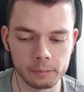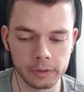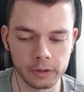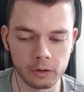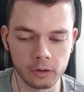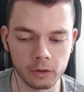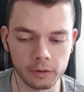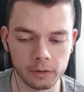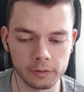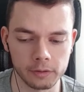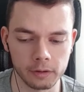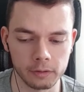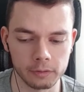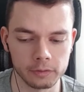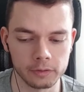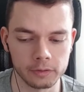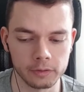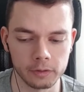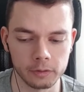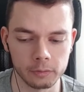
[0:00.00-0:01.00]
because of
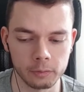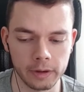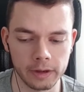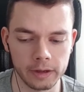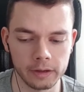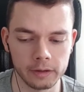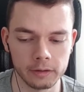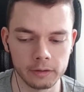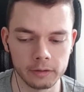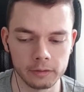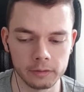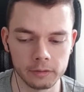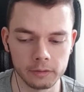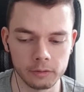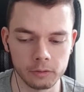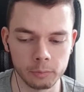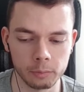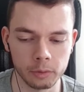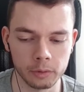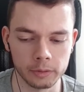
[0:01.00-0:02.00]
the way
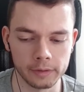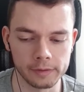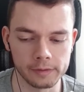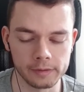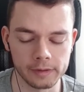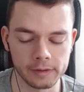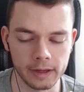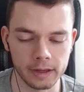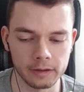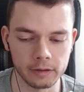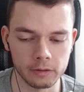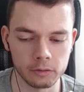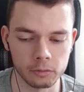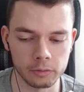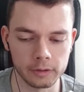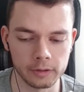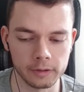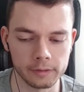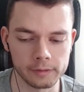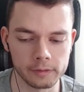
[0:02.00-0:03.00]
you put state into
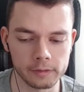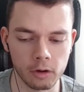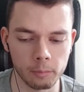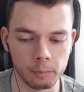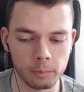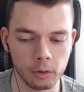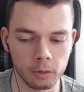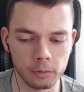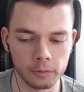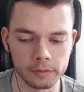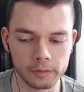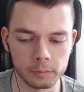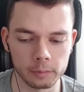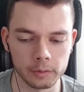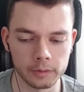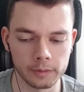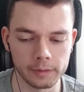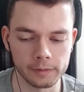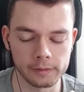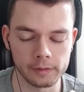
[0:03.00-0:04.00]
these
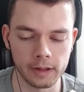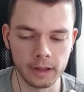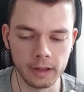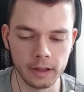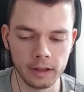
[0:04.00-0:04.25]
composables.